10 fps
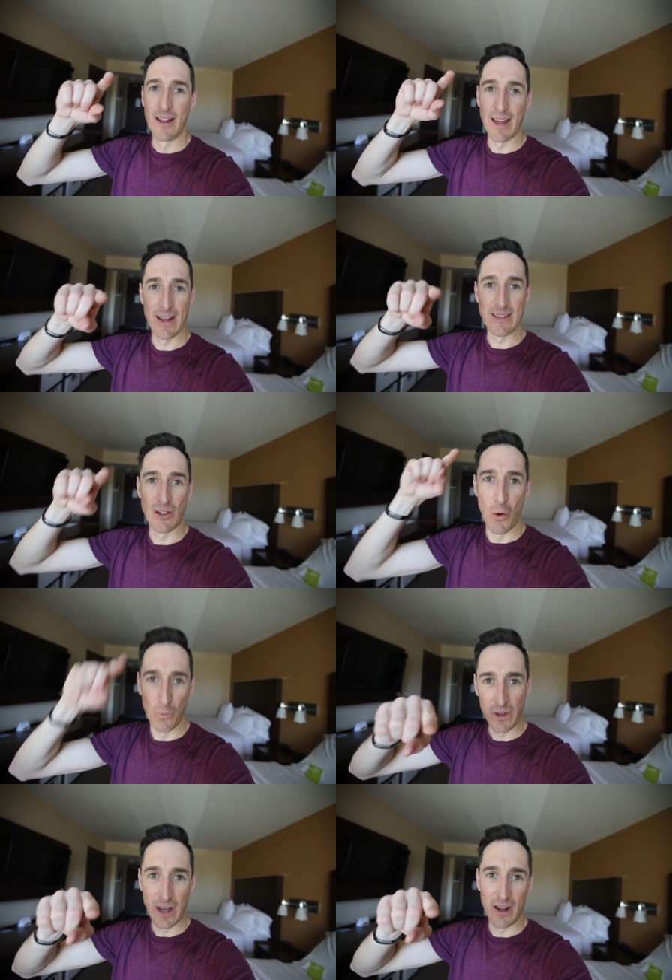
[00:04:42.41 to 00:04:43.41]
Like I said,
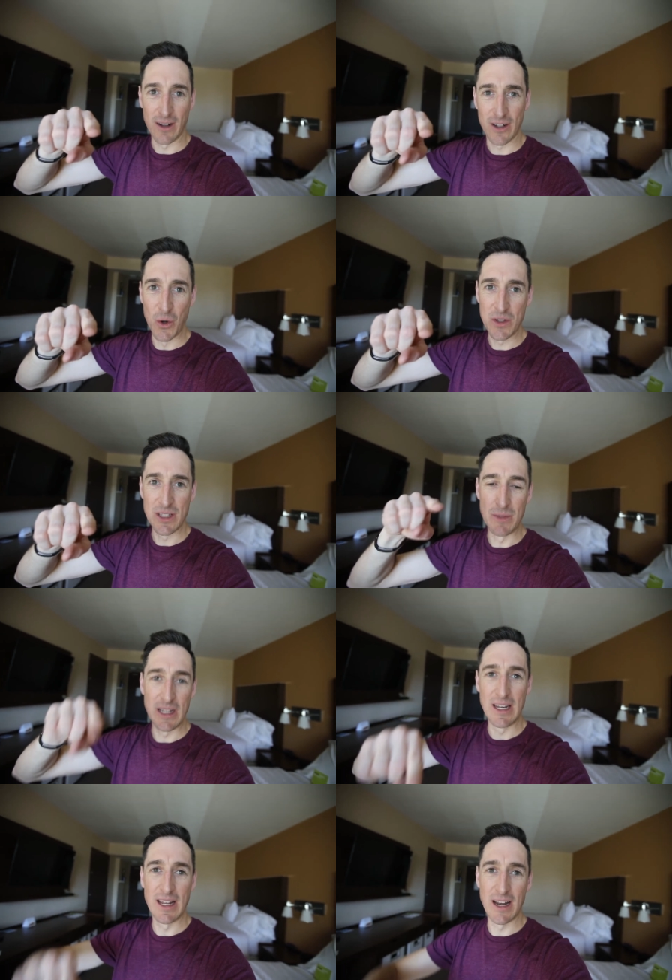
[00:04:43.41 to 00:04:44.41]
hopefully I'll coax him to
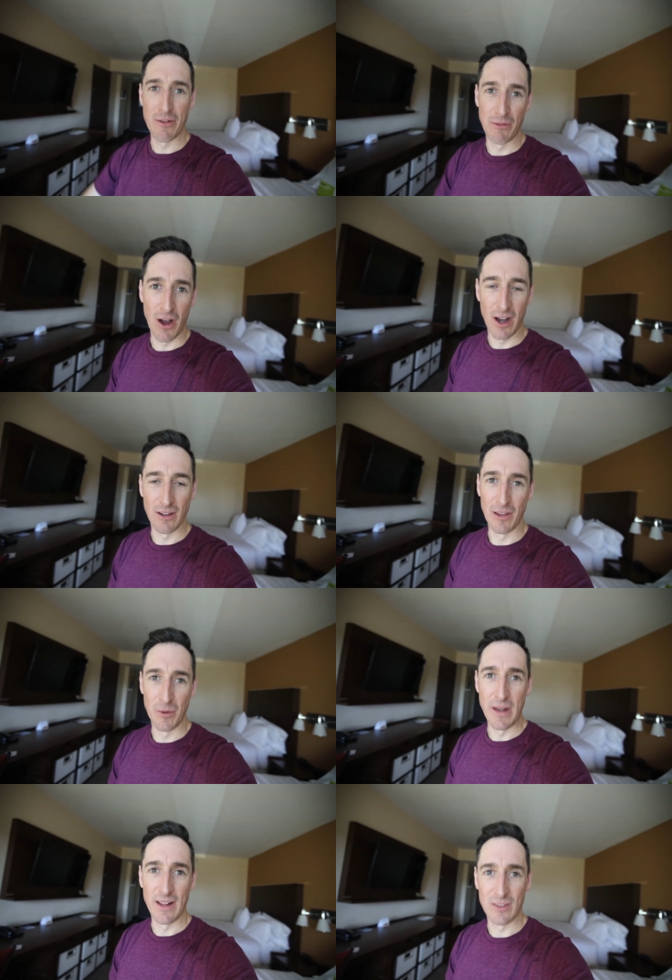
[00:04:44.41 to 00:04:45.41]
get in on the vlog a
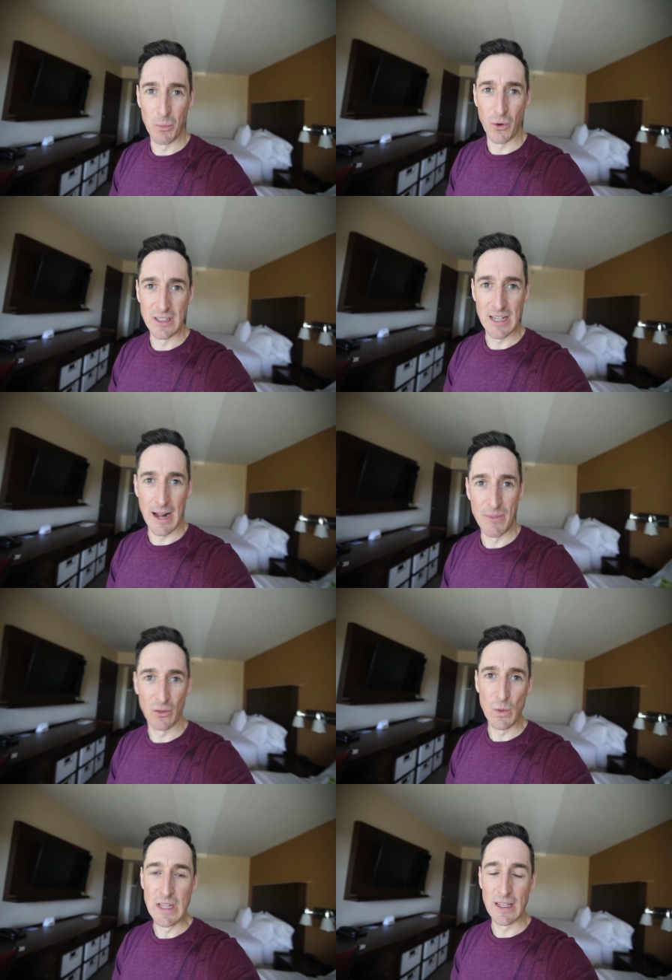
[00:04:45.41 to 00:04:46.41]
little bit at some point in time
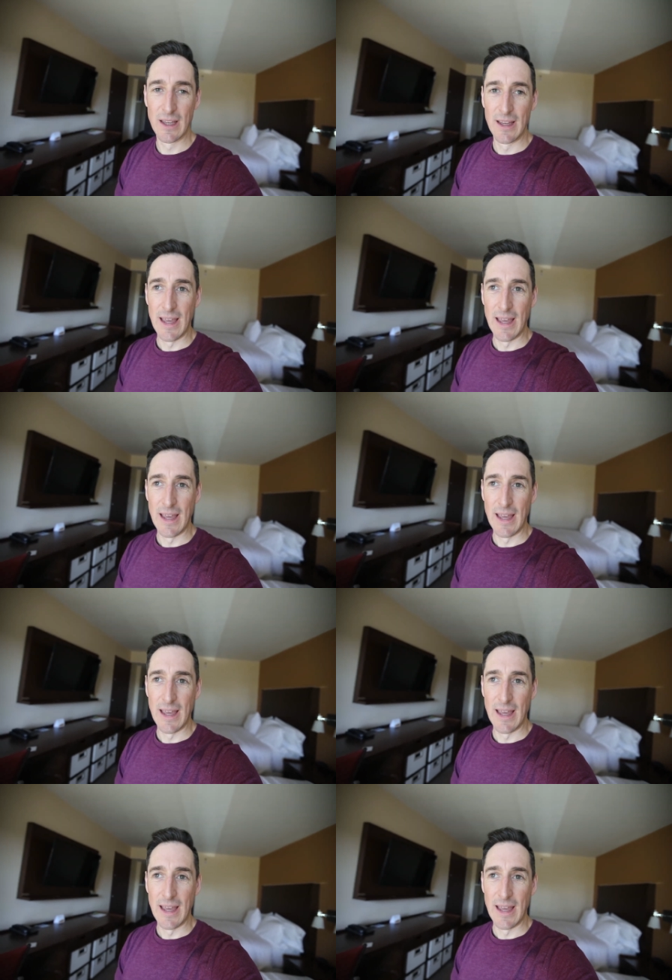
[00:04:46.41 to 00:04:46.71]
this week.